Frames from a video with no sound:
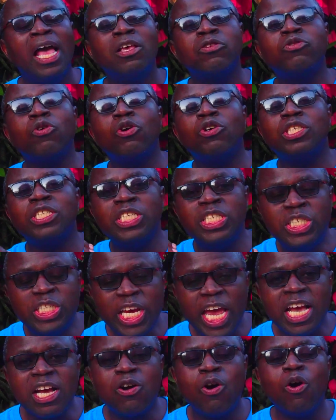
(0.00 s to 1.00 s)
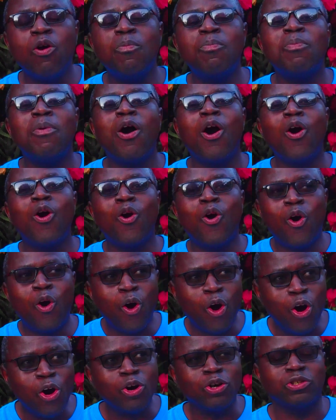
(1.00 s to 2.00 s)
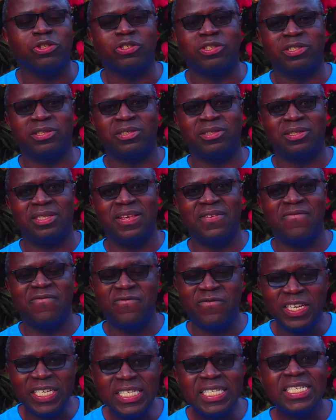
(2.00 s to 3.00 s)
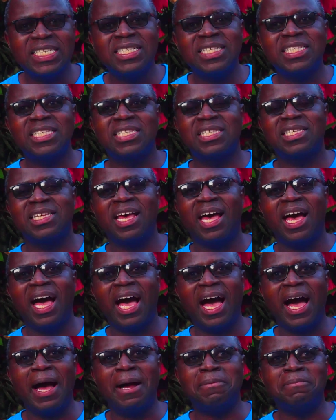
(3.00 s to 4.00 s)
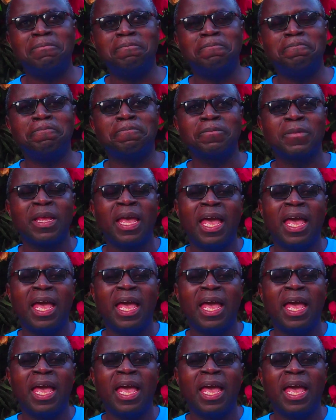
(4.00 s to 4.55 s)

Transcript: So Jacob goes, he visits um,